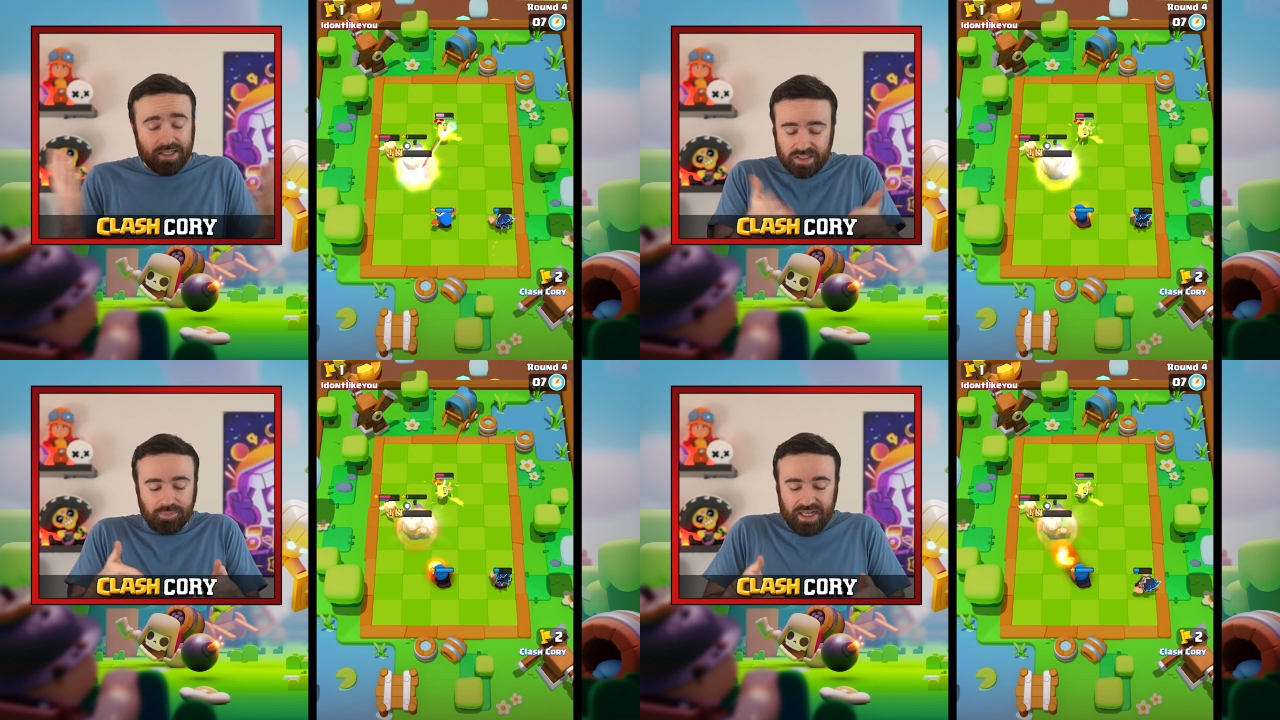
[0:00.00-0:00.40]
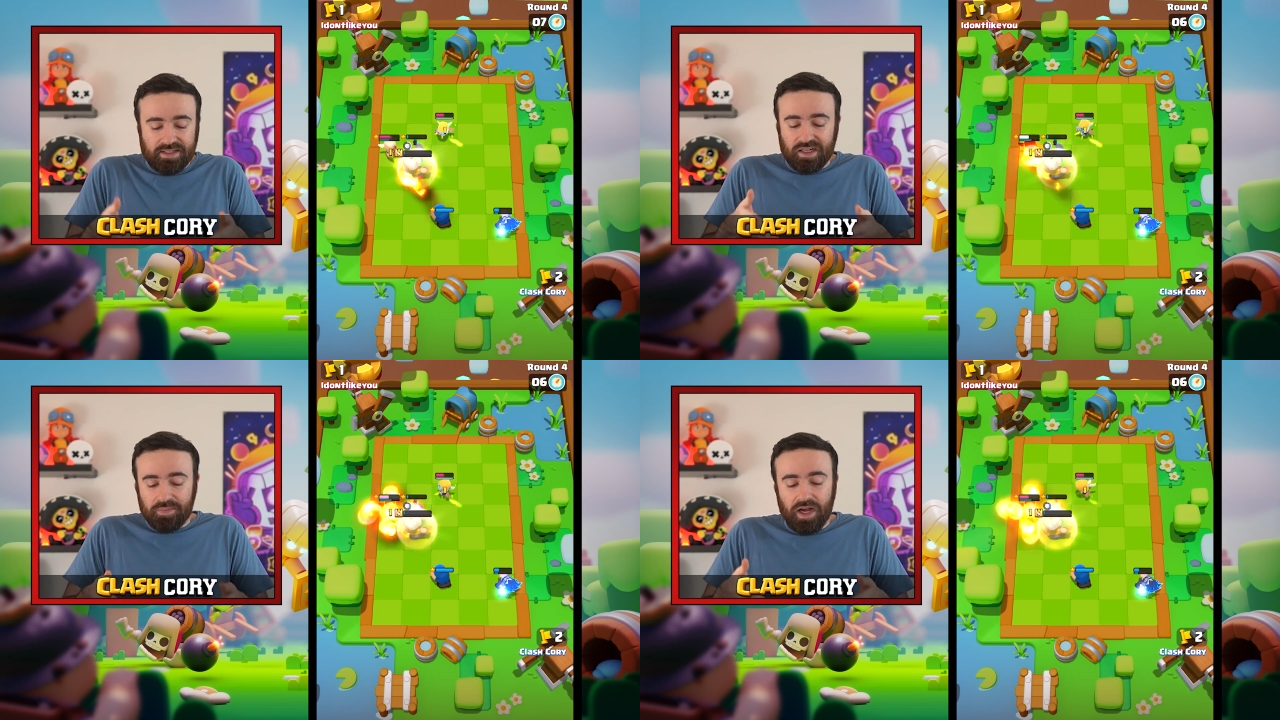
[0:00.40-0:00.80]
That's the best
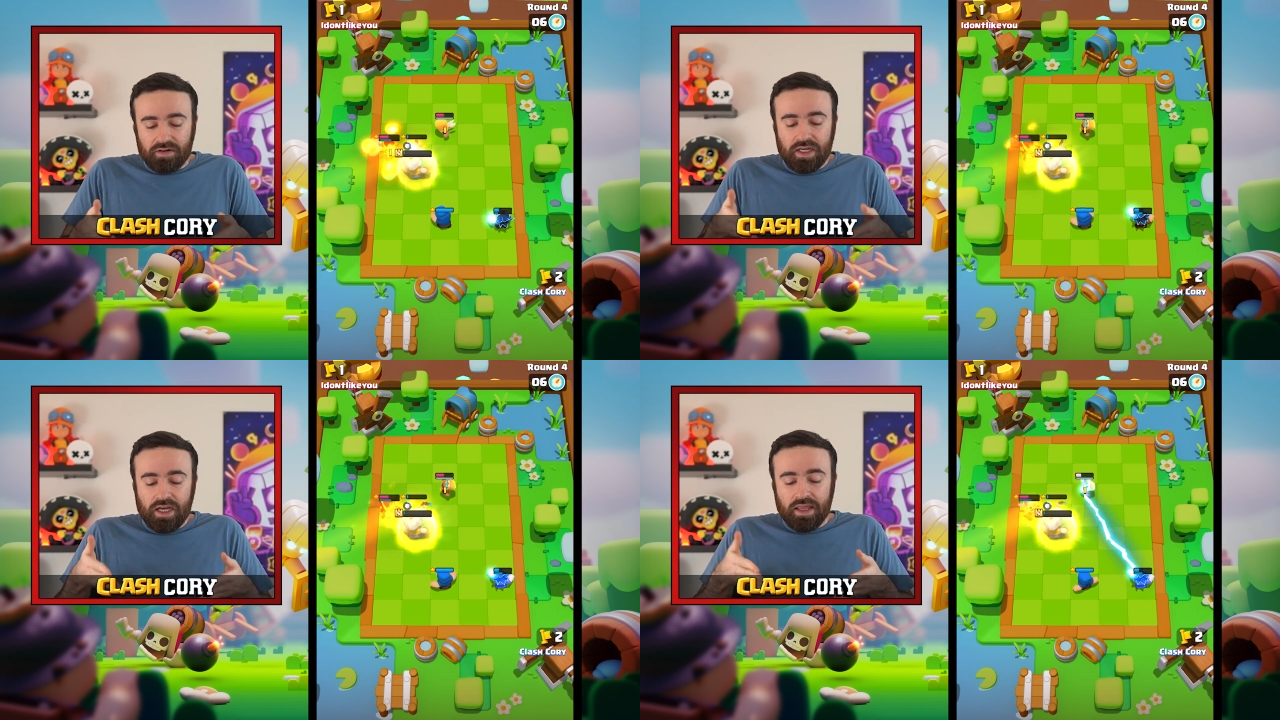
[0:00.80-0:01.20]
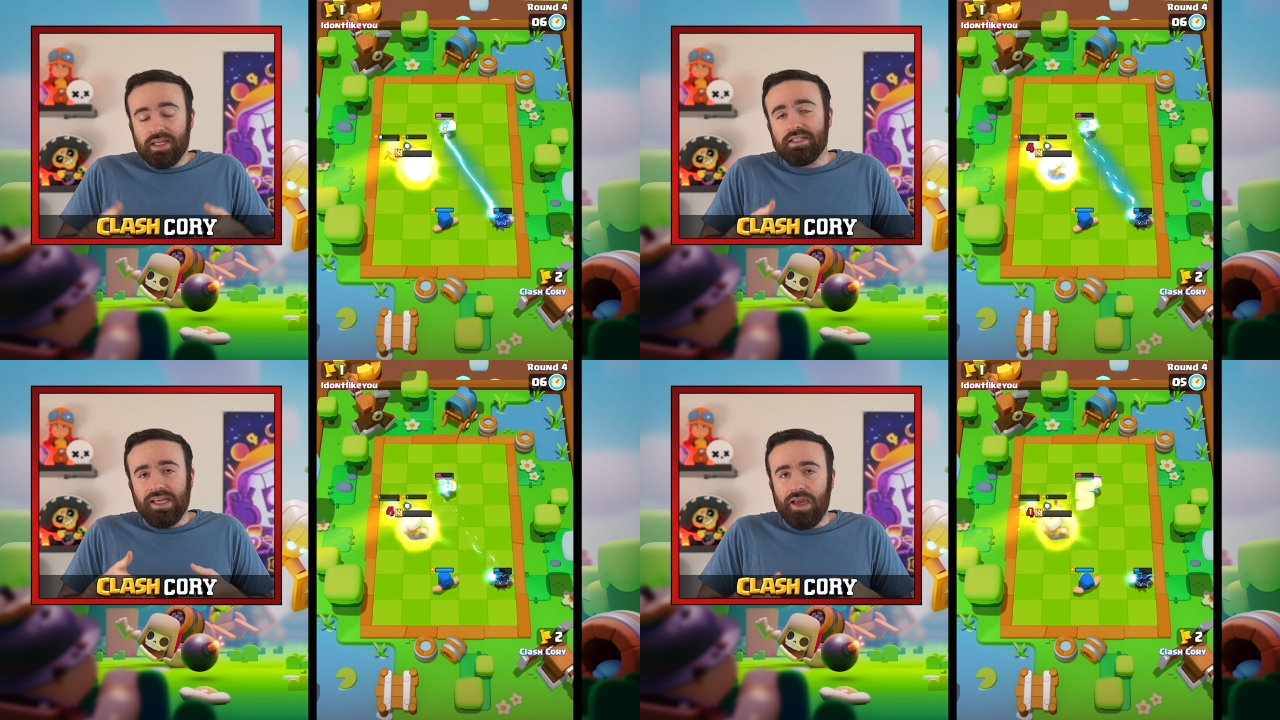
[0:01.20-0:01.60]
thing about
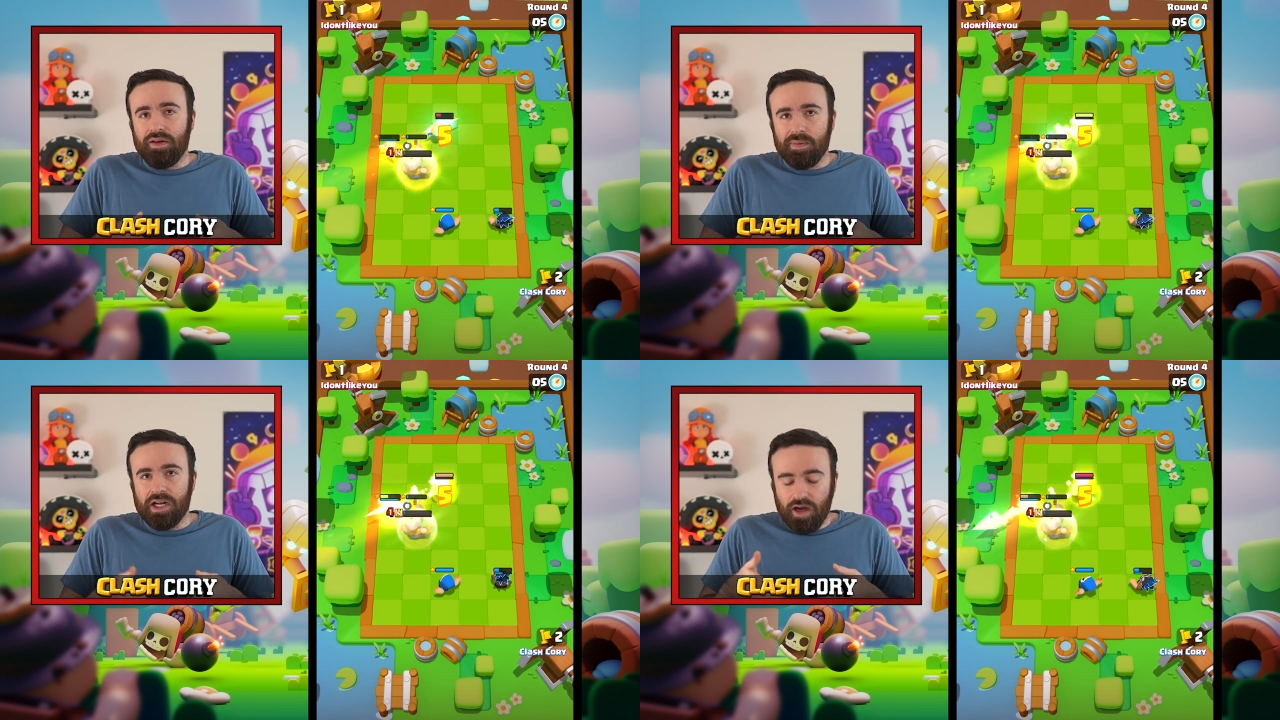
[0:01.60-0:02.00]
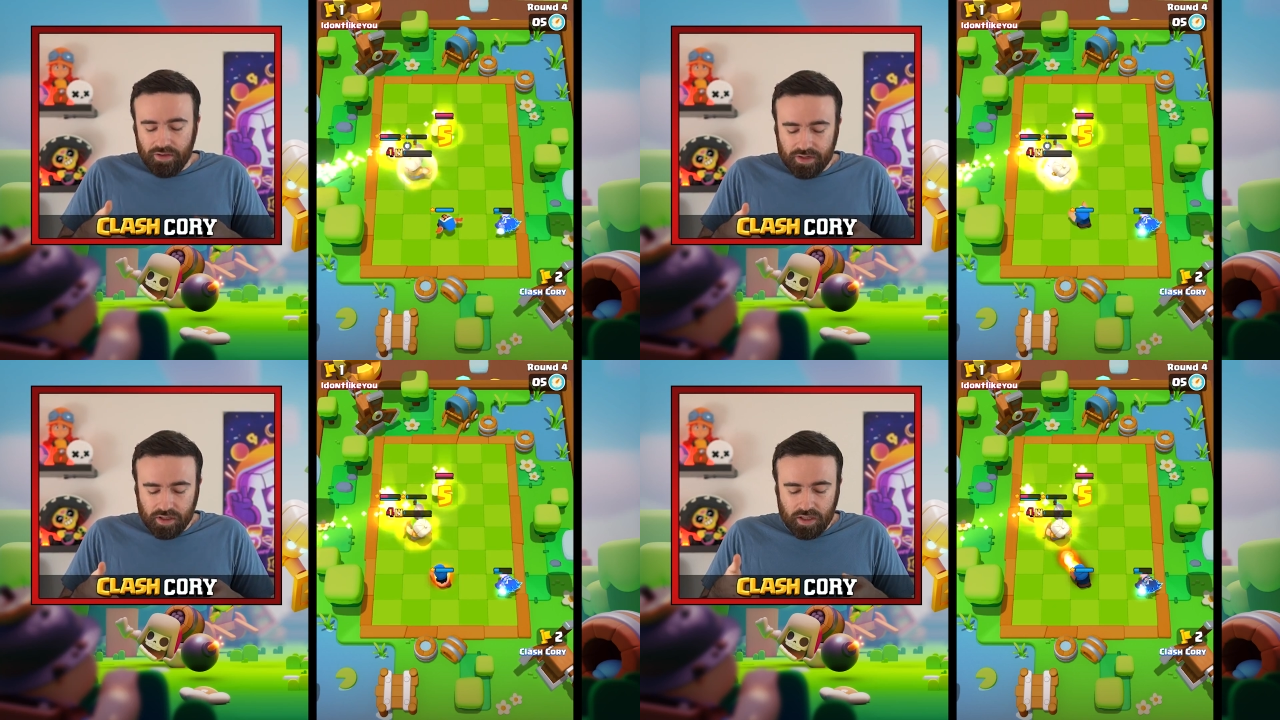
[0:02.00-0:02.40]
this game compared to
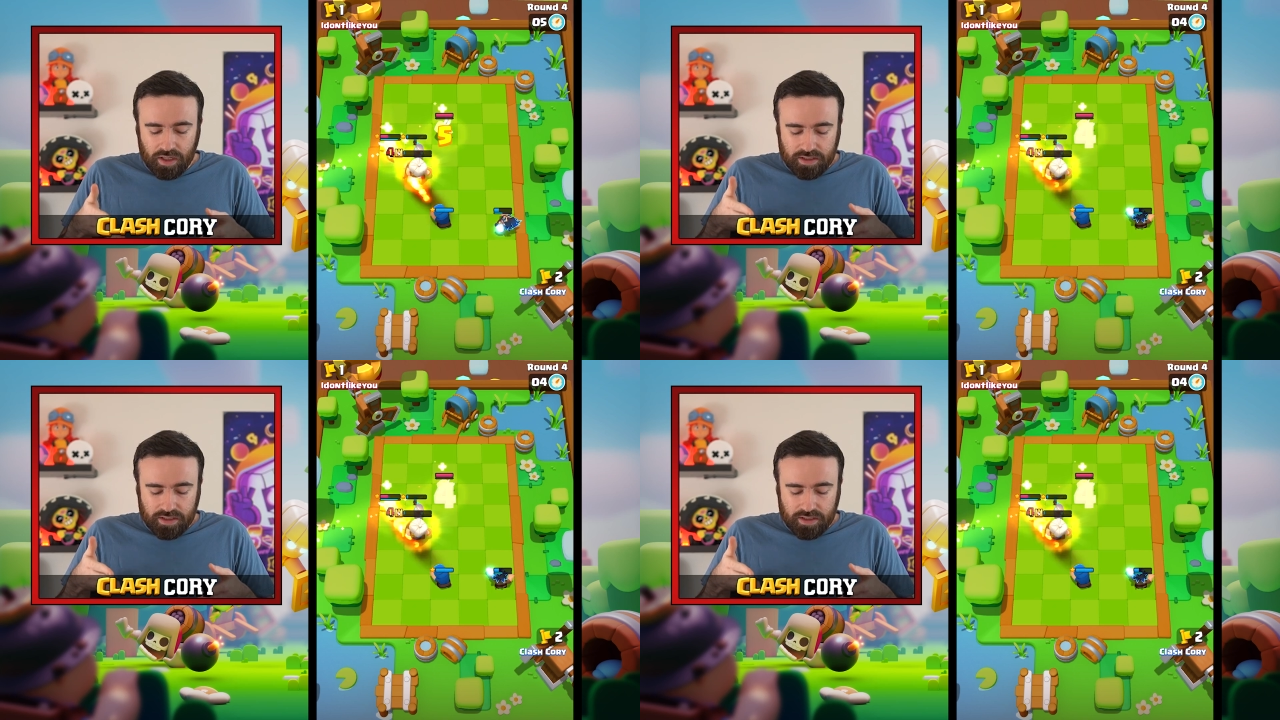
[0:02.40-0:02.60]
other